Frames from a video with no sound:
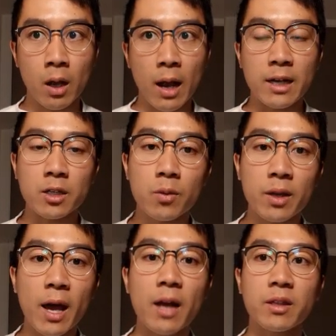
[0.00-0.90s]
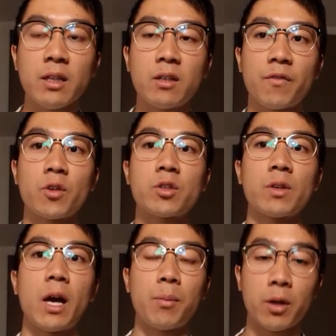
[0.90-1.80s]
And in doing that, they need to first
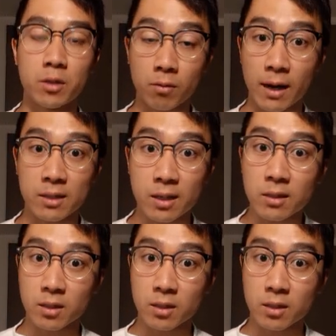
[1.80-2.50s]
rely upon direct sense